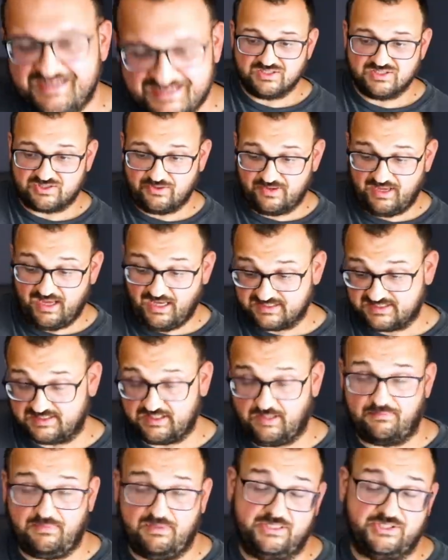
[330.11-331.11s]
So yes,
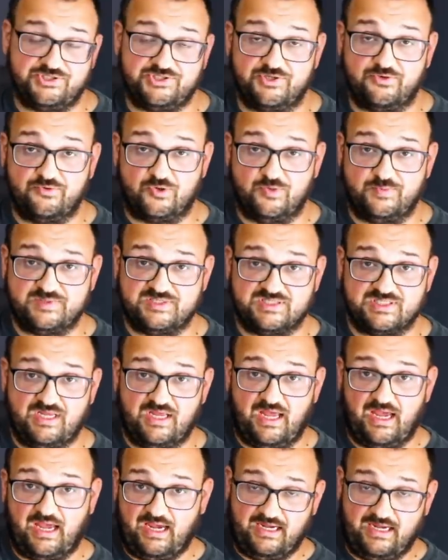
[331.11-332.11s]
some militia groups
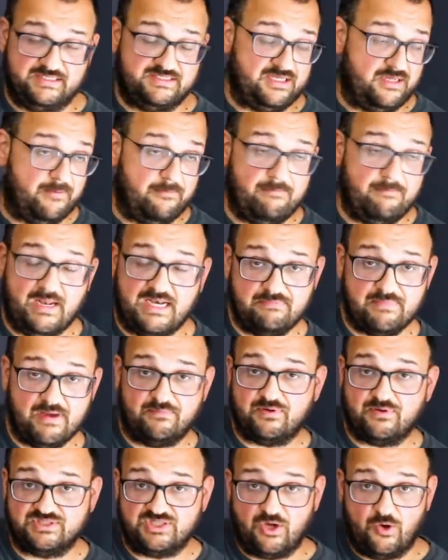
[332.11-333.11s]
and many
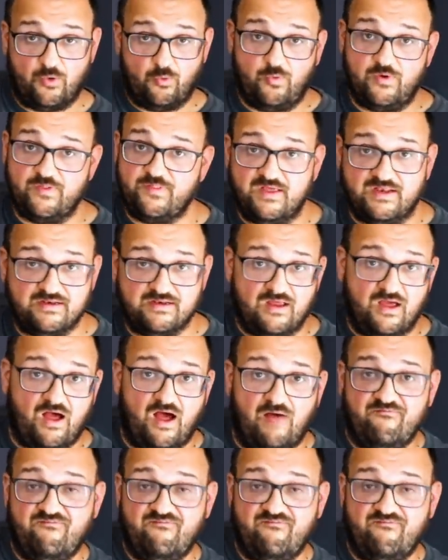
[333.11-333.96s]
members within